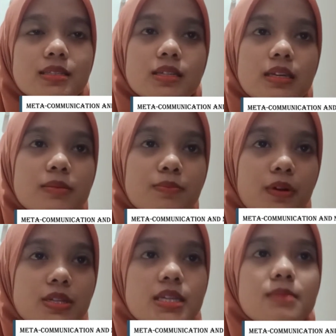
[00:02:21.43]

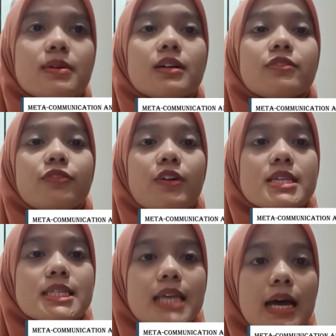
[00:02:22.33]
impossible for
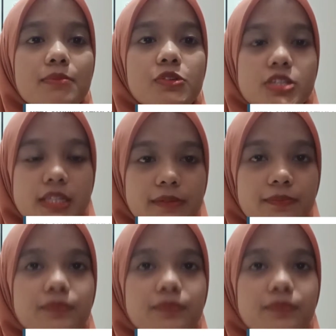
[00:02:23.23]
some reason.